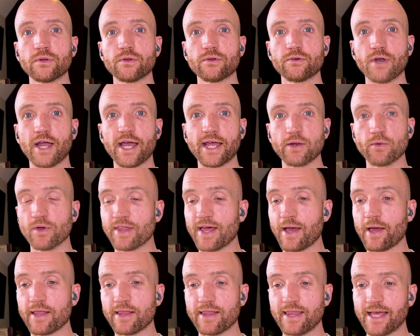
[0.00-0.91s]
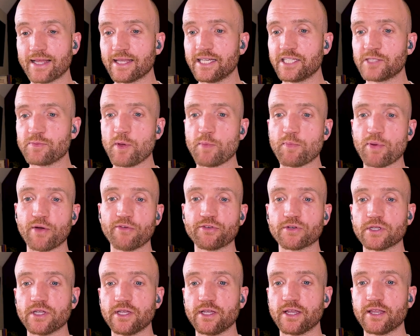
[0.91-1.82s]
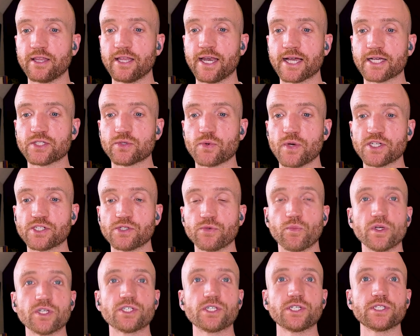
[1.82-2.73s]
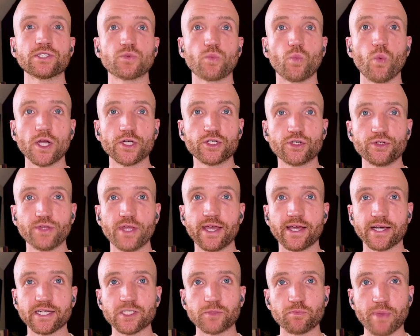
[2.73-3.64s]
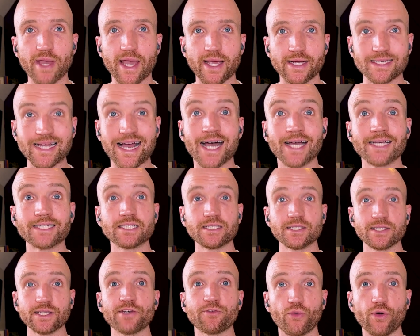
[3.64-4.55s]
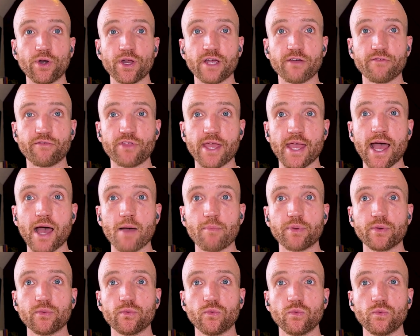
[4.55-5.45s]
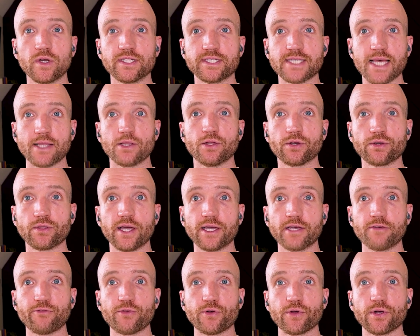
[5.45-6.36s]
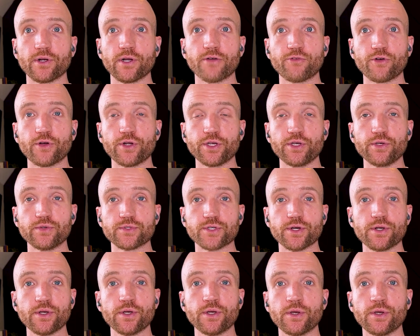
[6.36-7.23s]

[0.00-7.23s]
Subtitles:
Right. Well, that leads me perfectly to the next question, which is, what should they expect on delivery of the app? What does that look like for a user?